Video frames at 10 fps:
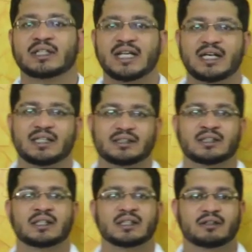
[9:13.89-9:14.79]
that
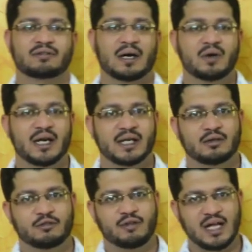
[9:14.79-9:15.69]
is, the
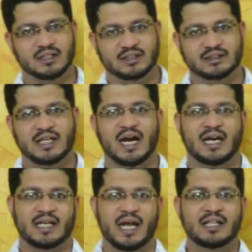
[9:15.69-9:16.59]
founding fathers,
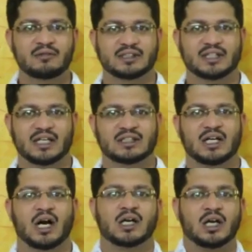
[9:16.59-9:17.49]
had envisaged
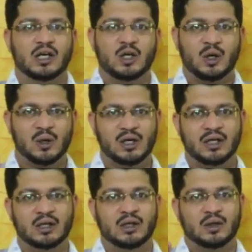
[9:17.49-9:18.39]
a
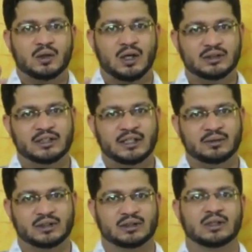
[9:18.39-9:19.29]
controlled
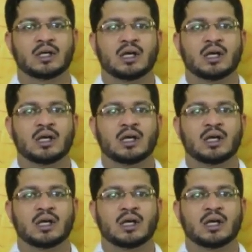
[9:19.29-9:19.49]
constitution.